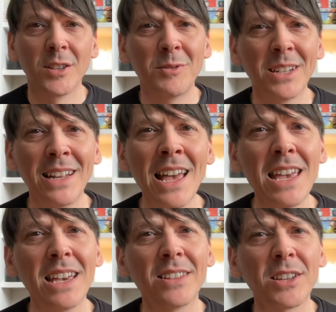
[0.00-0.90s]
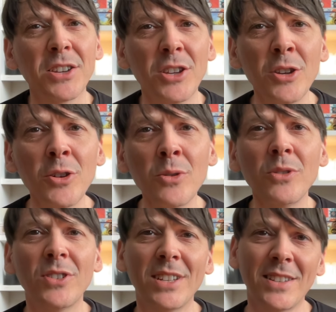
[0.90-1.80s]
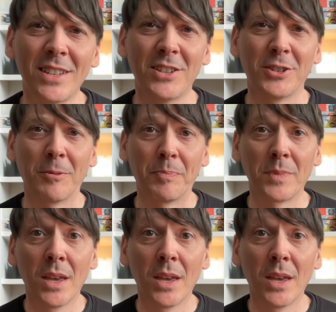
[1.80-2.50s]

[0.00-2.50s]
So delaying is a huge decision.